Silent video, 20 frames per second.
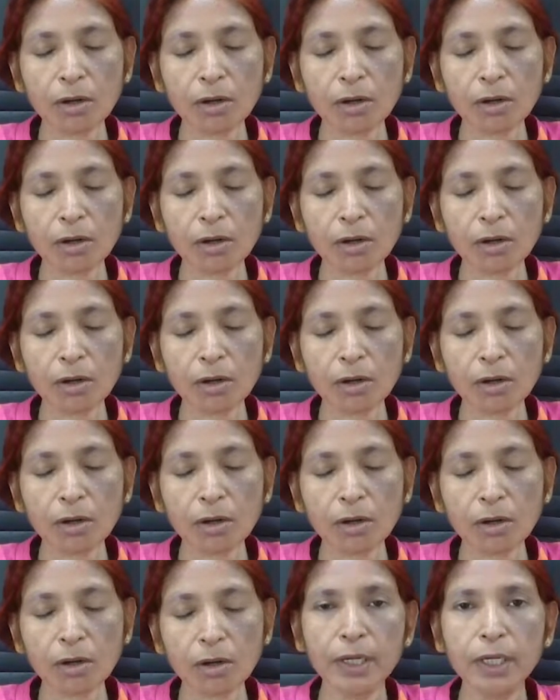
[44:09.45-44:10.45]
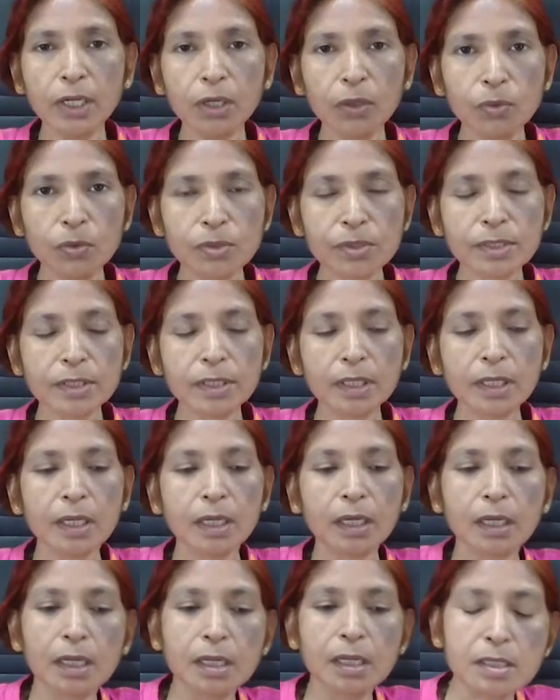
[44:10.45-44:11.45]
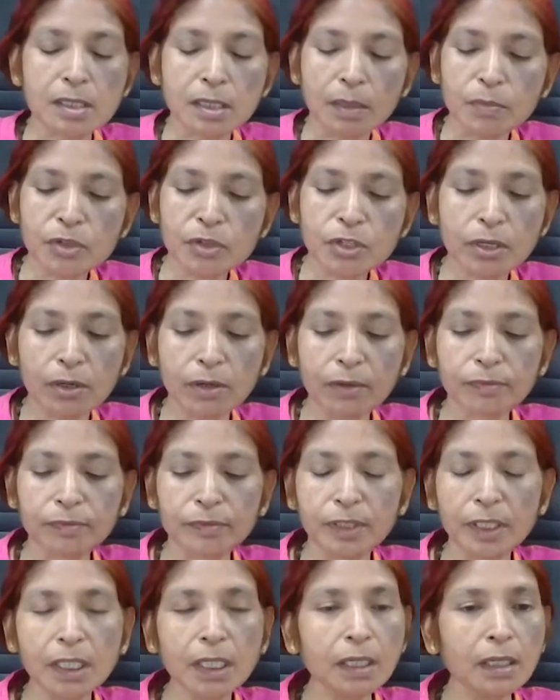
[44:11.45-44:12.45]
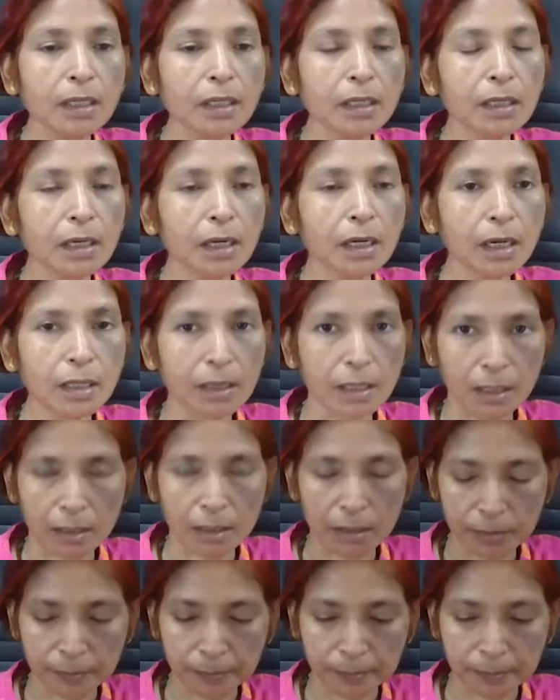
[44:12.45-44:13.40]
does not reduce consumption of the other.